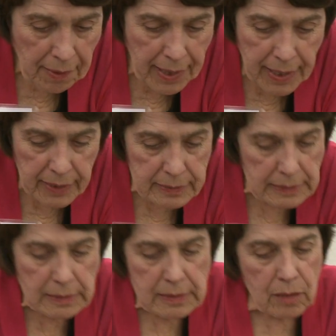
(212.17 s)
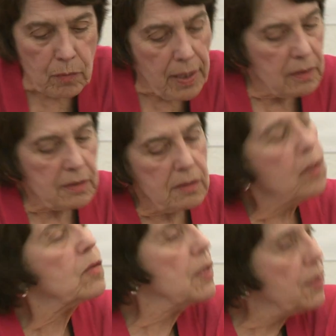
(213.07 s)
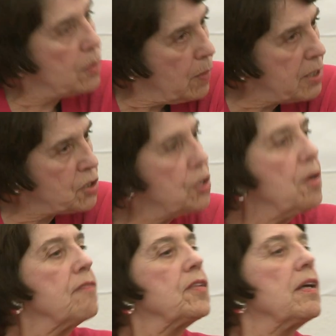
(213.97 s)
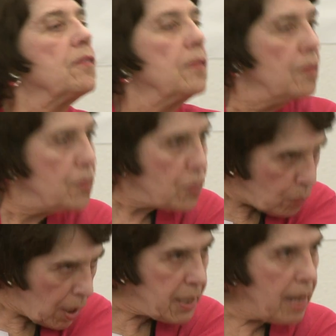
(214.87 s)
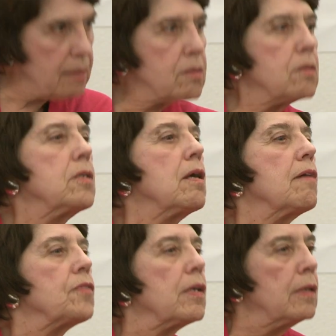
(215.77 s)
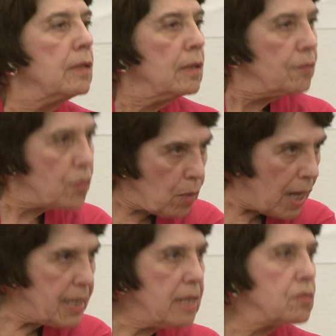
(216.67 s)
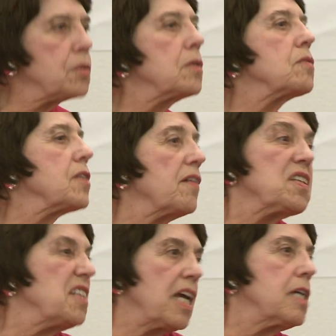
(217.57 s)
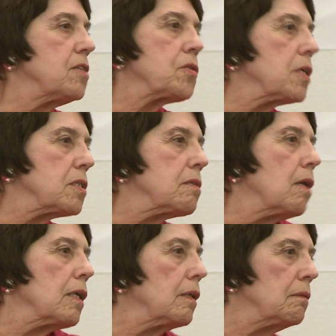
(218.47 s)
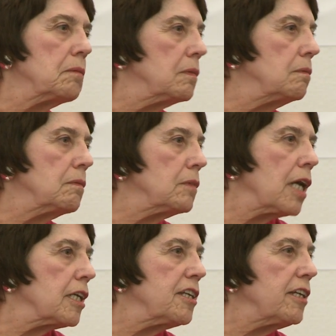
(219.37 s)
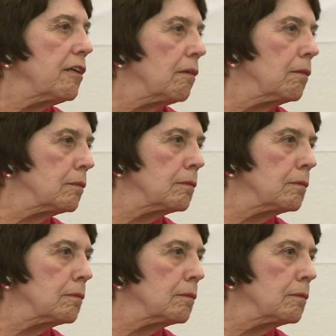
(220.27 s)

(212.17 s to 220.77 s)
And he said, well, it's not only the question, you have to have the right answer, and you have to the right answer in 7 days, or it's not a deal.